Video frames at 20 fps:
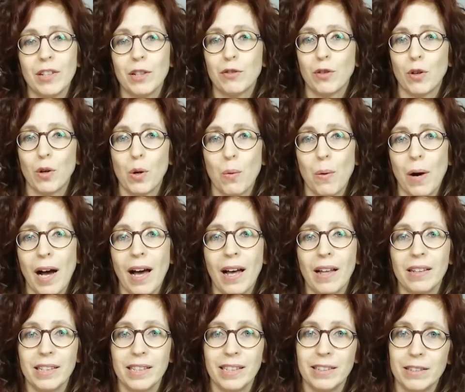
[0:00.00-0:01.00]
it for a
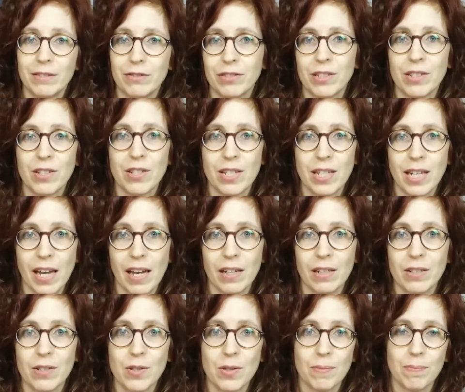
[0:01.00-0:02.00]
while in different
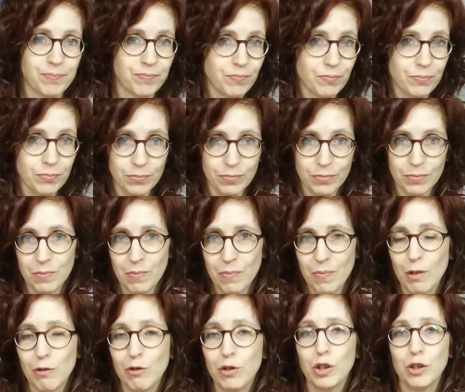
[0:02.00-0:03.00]
scales,
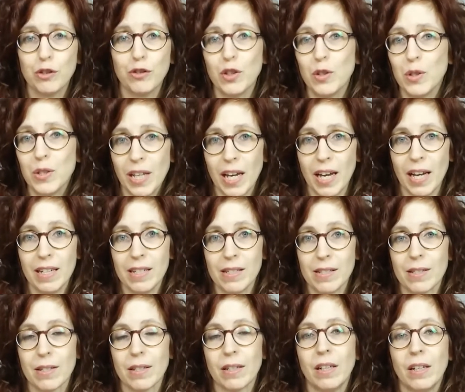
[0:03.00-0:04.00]
for a few
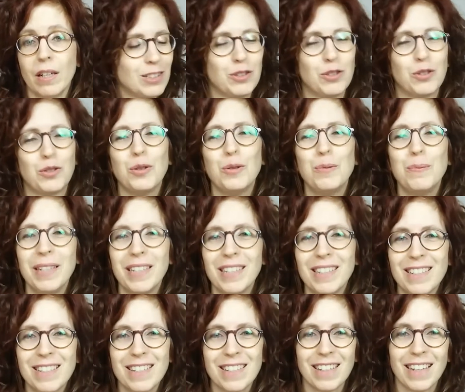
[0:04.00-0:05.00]
days, 2
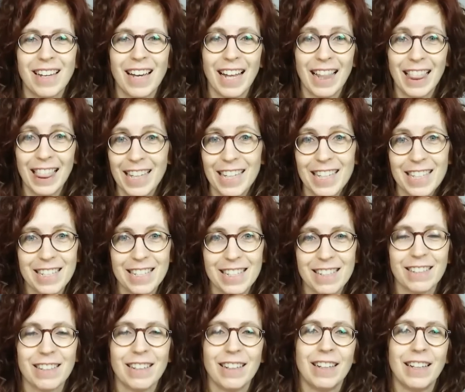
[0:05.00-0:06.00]
minutes at
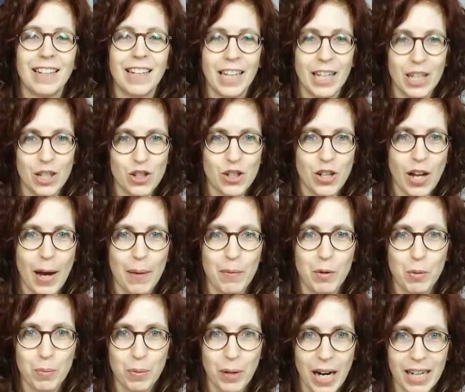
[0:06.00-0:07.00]
least each time
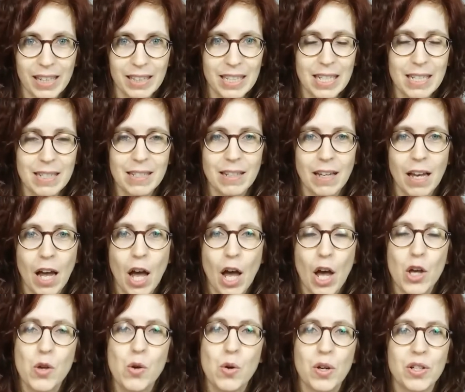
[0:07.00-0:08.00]
you practice,
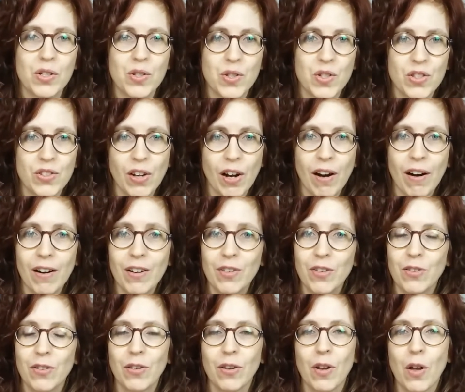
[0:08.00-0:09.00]
you can
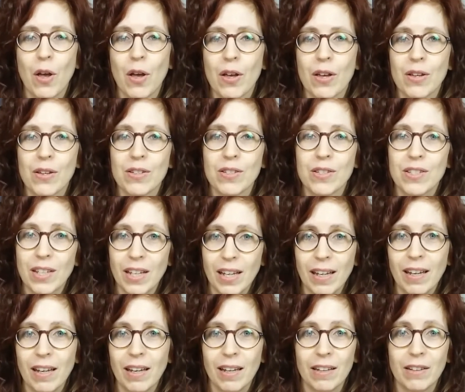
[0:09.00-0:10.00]
start
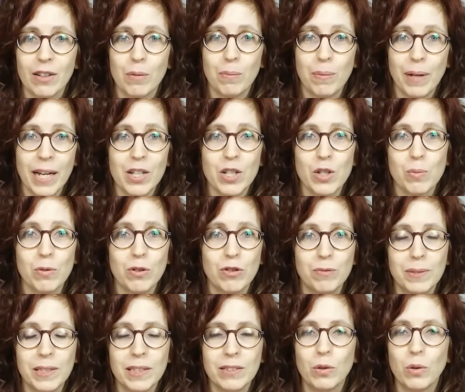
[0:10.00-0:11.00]
singing the bass
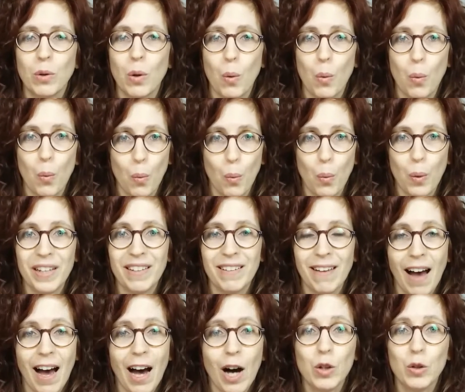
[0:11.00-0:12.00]
movement
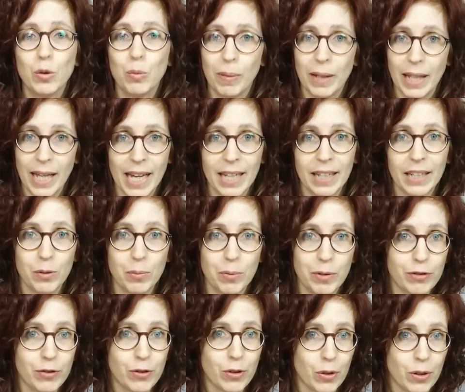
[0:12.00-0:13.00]
without playing it
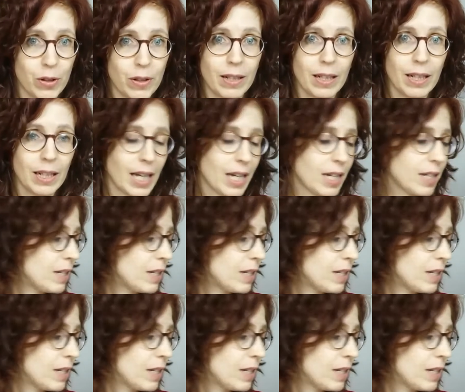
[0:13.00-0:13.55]
before, like